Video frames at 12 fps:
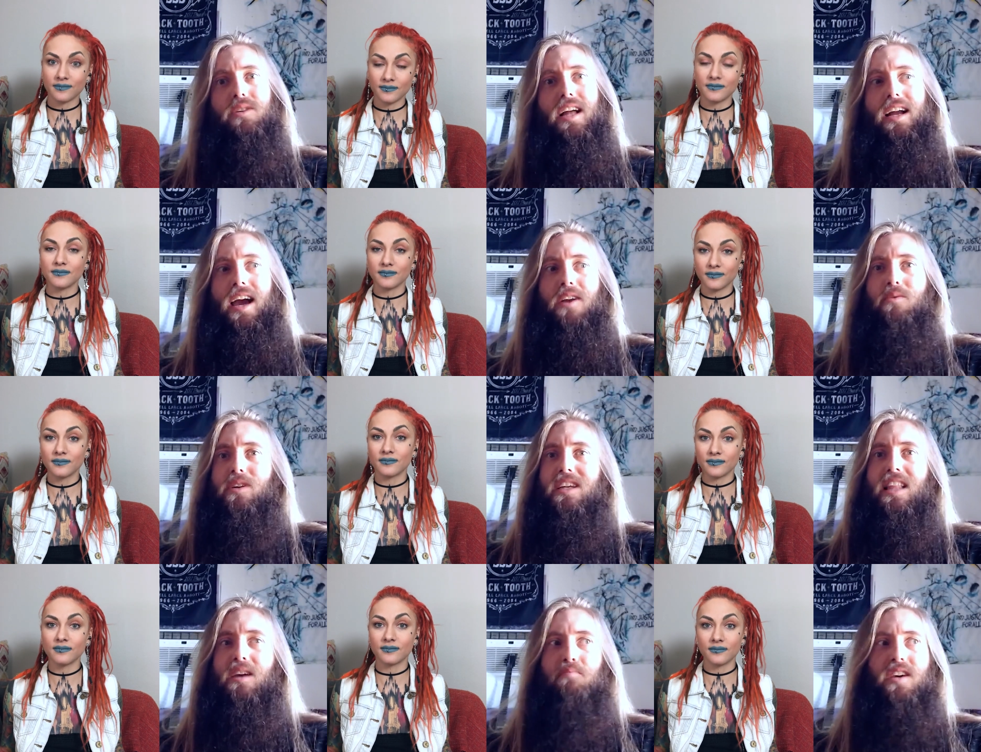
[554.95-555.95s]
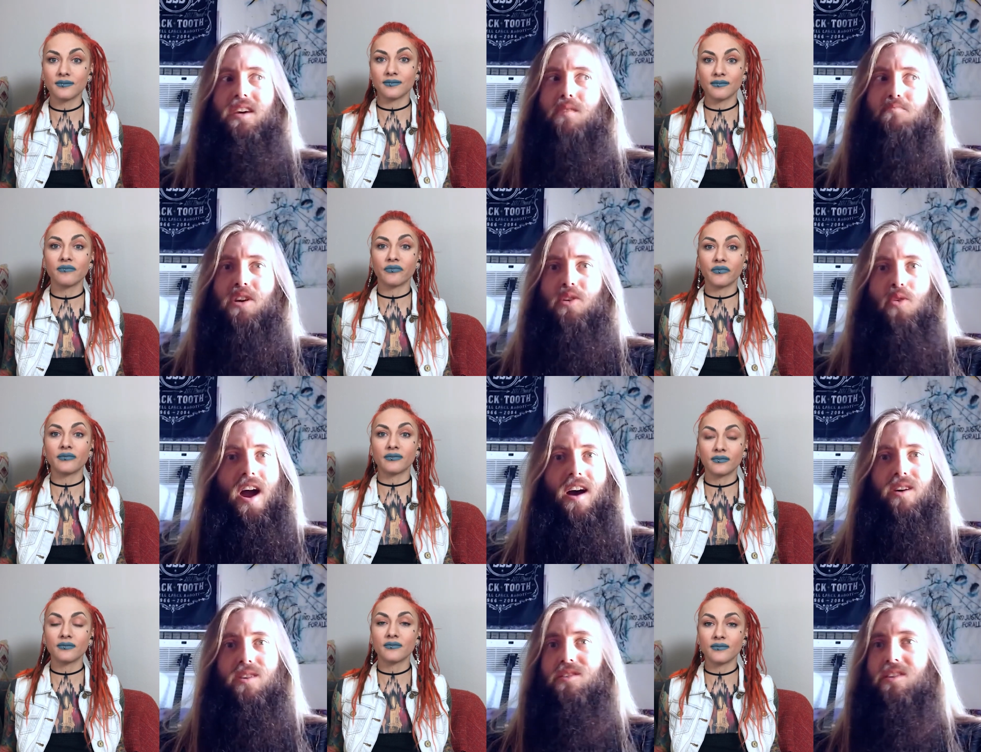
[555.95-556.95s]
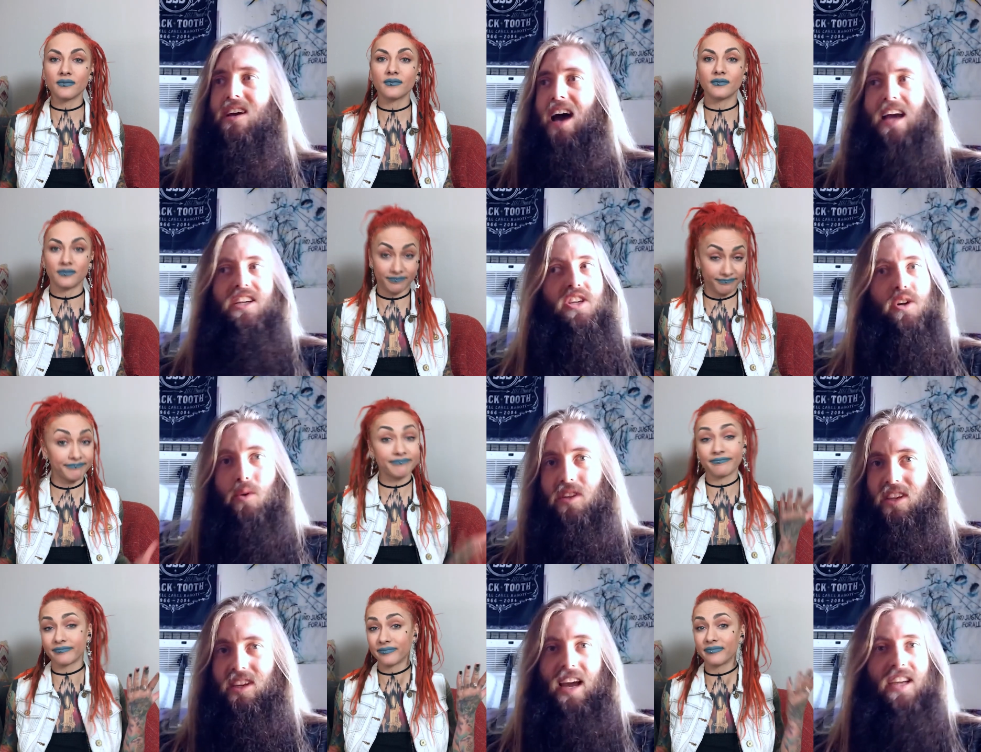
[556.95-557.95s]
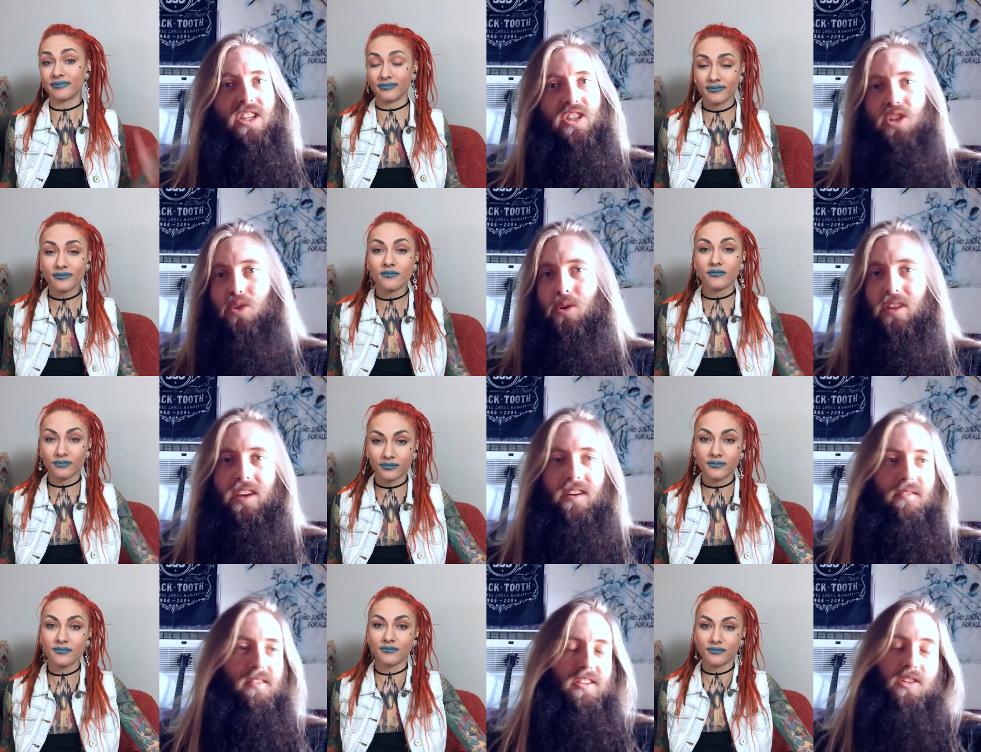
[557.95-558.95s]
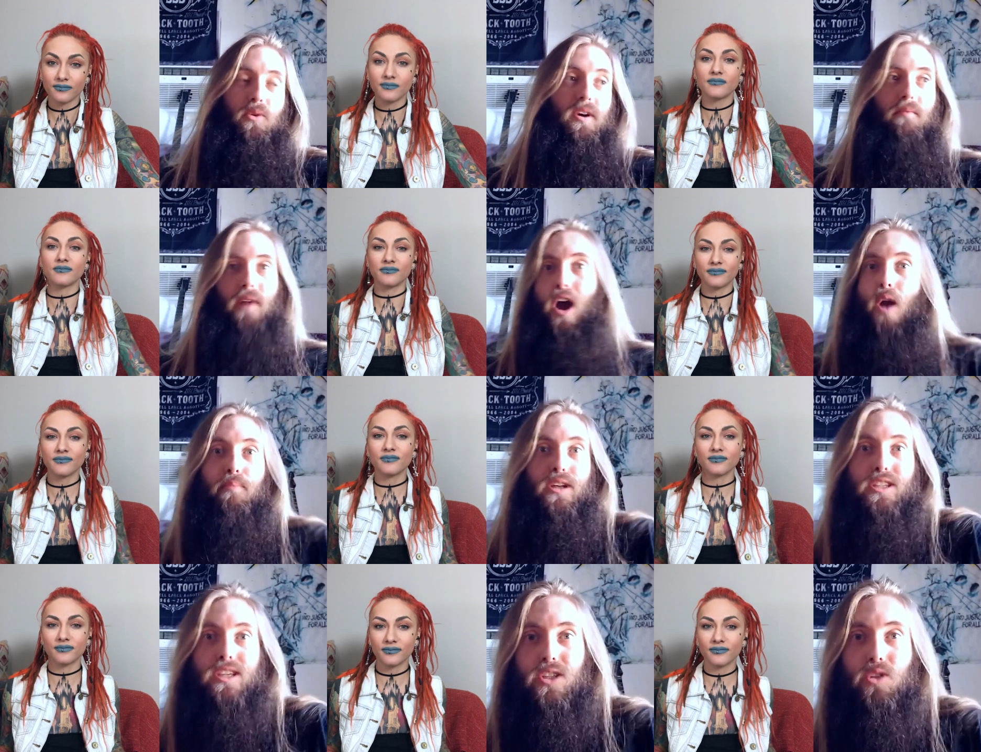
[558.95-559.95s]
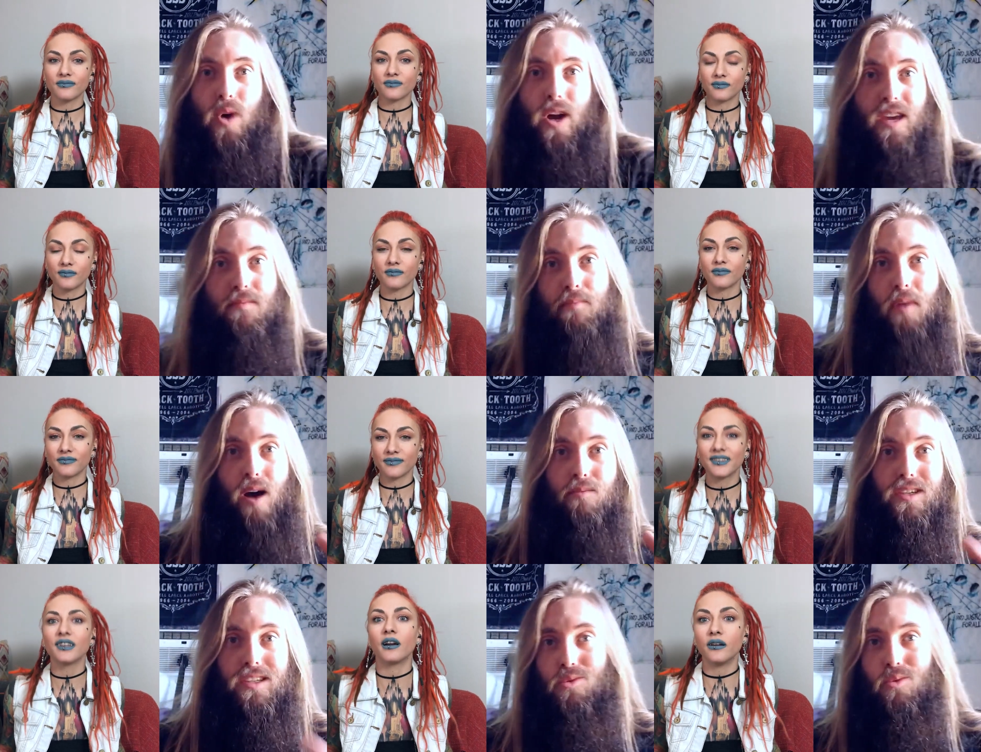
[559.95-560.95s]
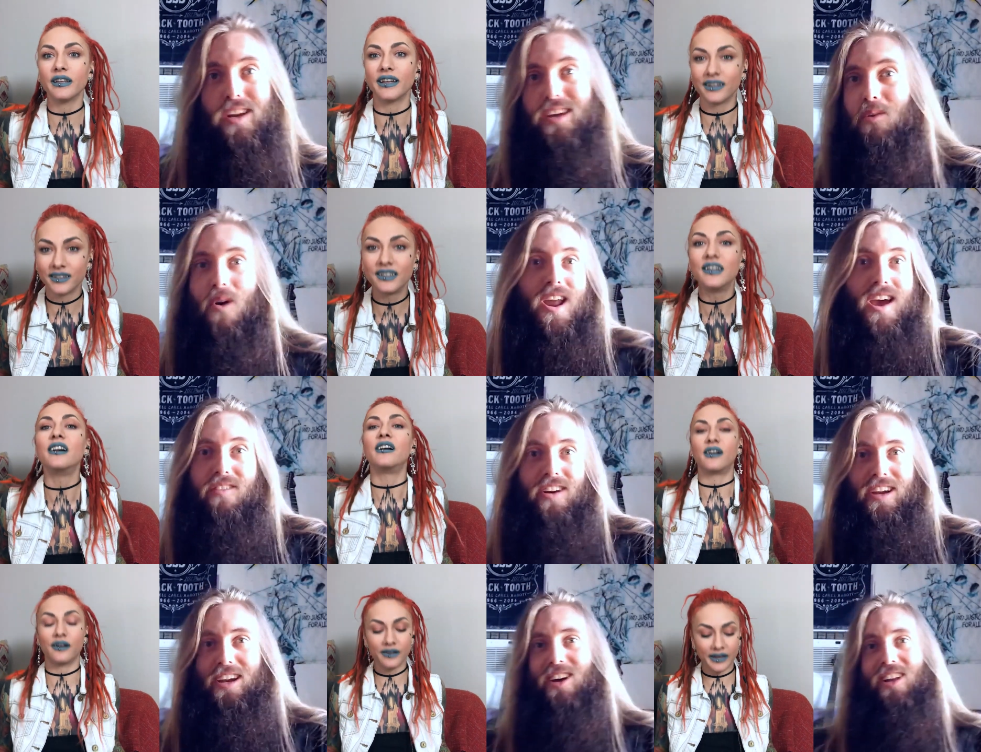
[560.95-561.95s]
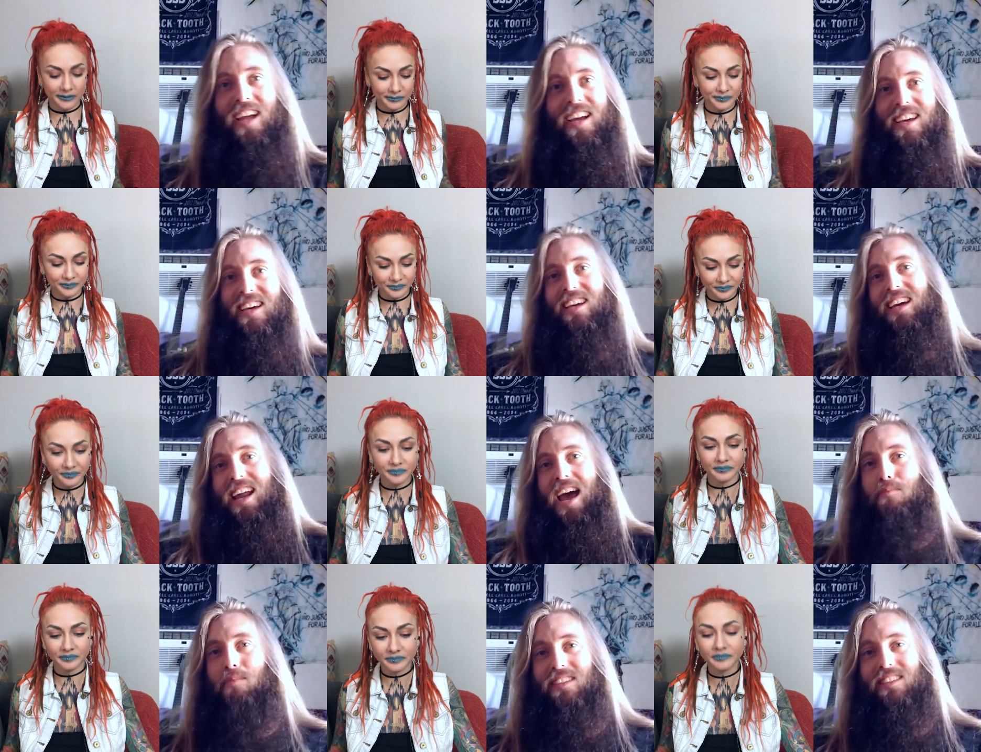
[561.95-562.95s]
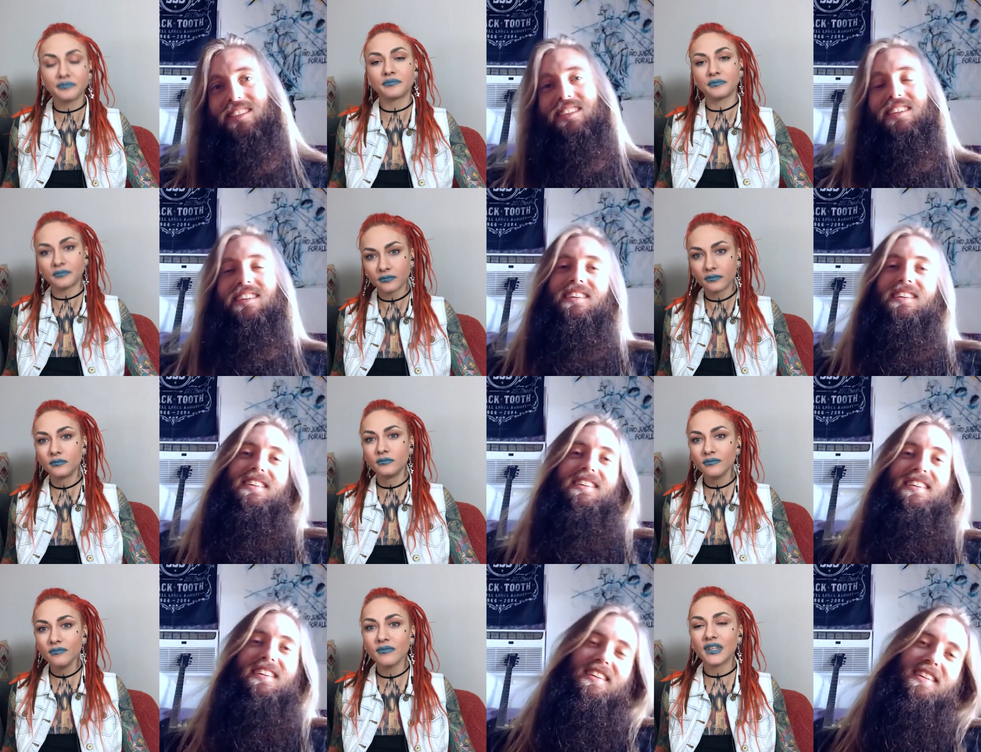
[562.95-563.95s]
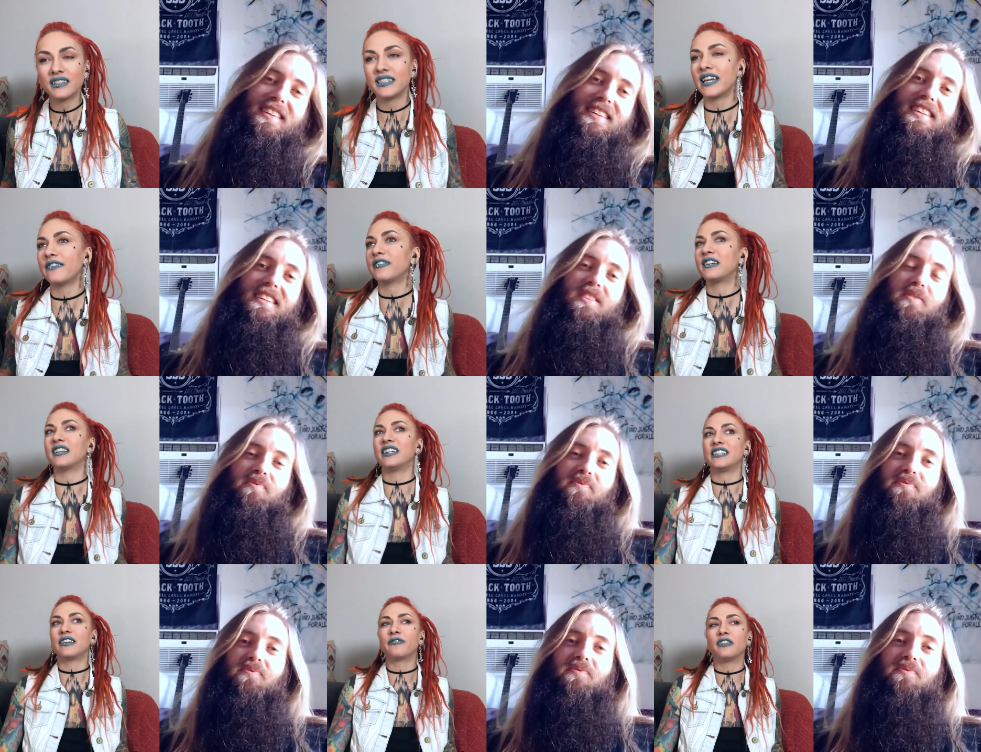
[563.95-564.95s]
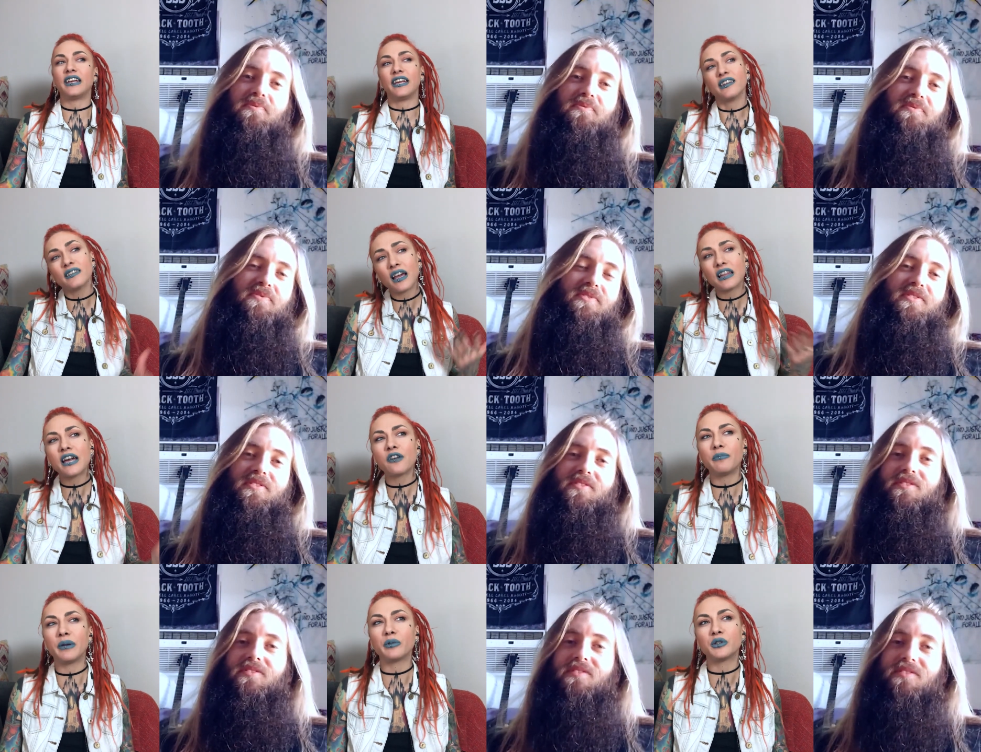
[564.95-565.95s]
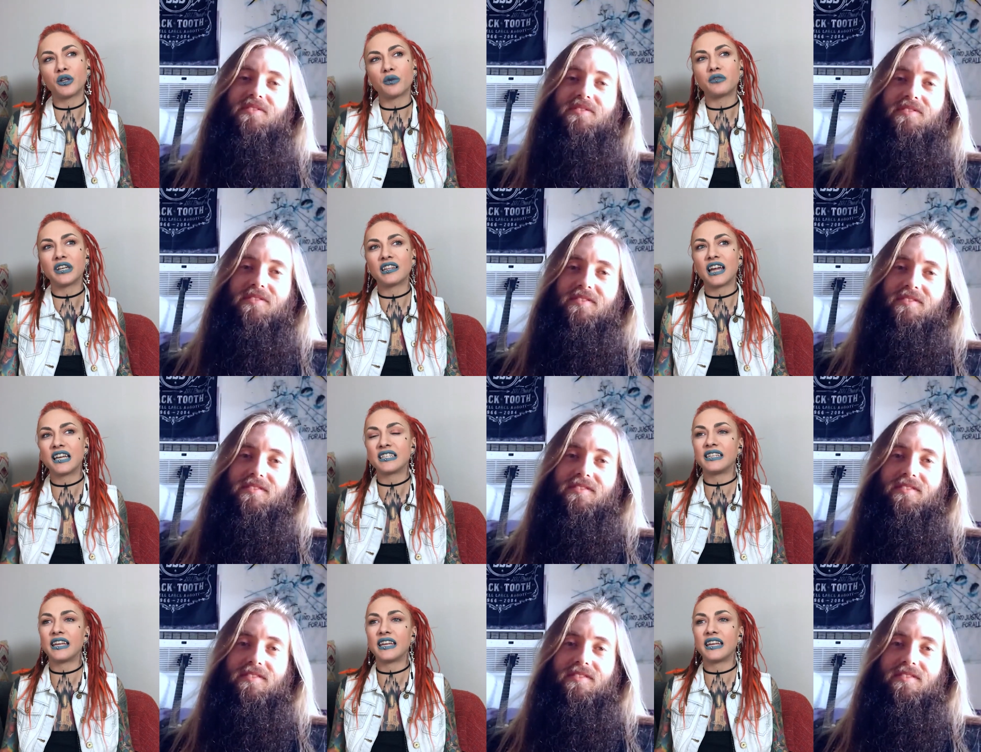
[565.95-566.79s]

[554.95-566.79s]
Speaker 1: too. Like I don't really like being in big crowds. I deal with it. I just do with it, do it. My armpits get sweaty. My palms
Speaker 2: oh, get yeah. sweaty, whatever, you know, like it happens. Definitely, definitely. And a lot of people don't realize